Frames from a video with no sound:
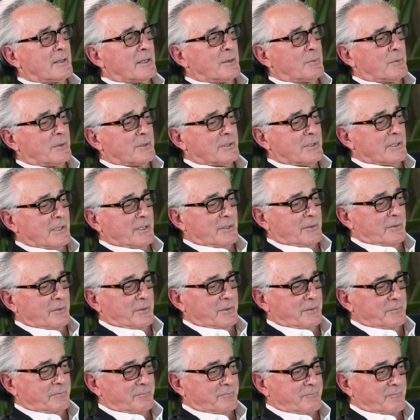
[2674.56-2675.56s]
and I worked together
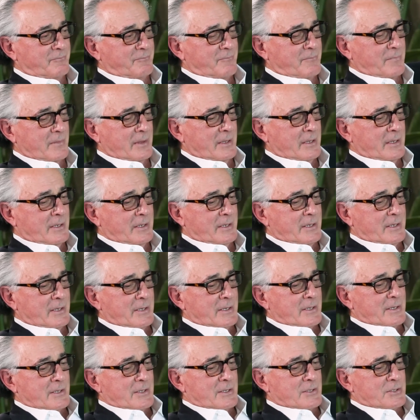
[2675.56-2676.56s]
on.
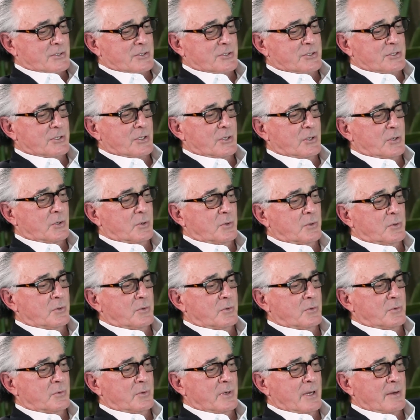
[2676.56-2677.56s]

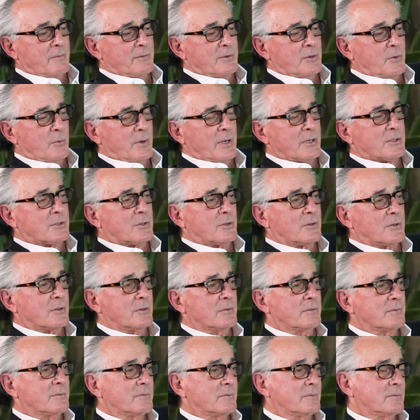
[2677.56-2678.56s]
So we have a
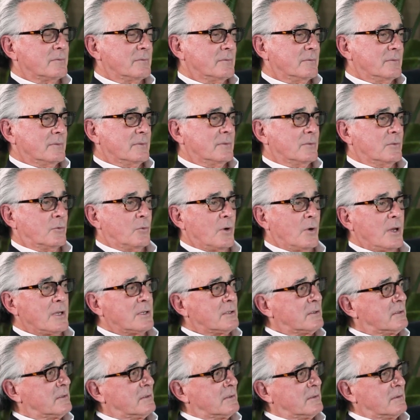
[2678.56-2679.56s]
director, great
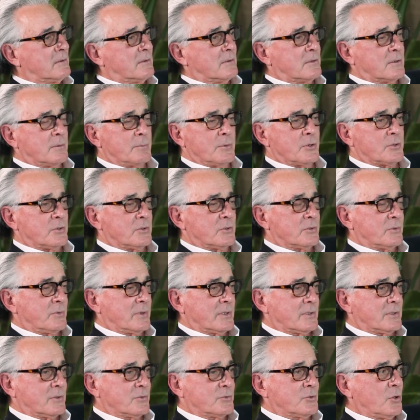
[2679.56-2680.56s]
commercial
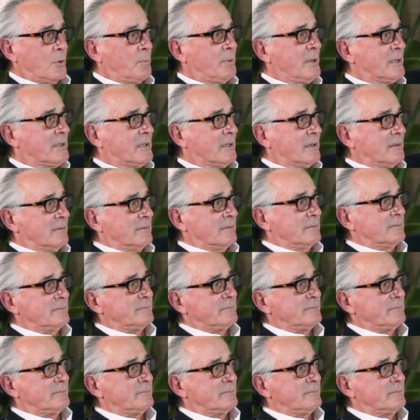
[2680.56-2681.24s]
director, Joe Pytka.